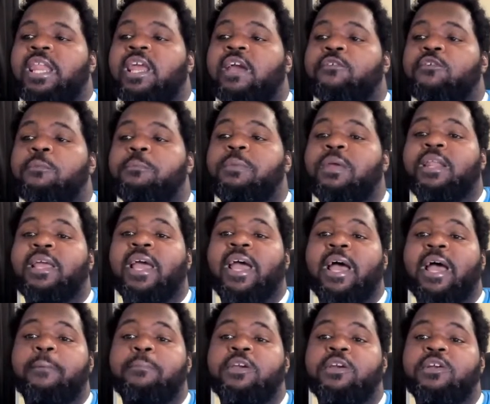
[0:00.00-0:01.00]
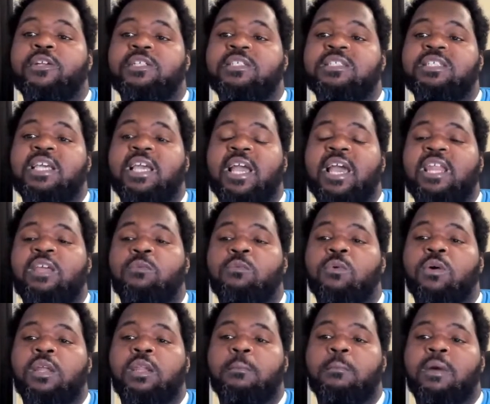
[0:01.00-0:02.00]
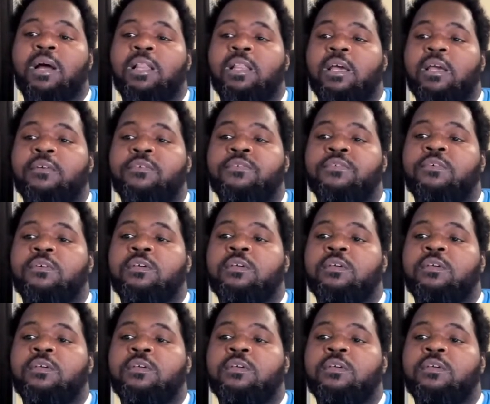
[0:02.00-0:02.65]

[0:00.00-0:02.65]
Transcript: I never been happier to see anyone in my life.